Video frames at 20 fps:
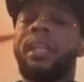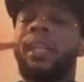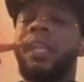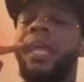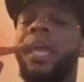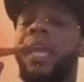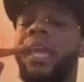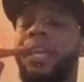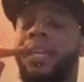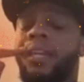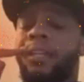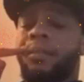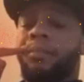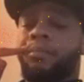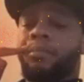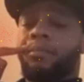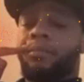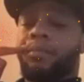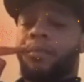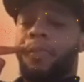lame,
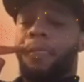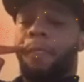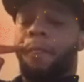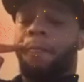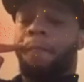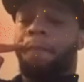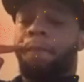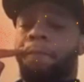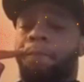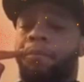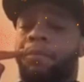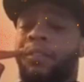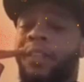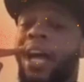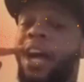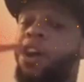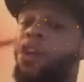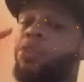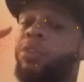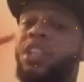
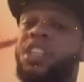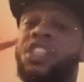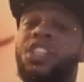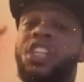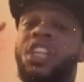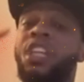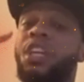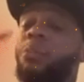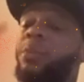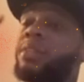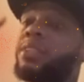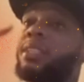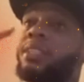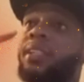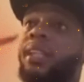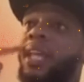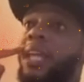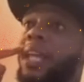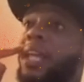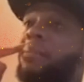not only cheating with
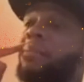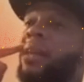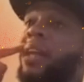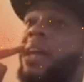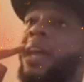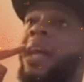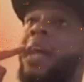this lame,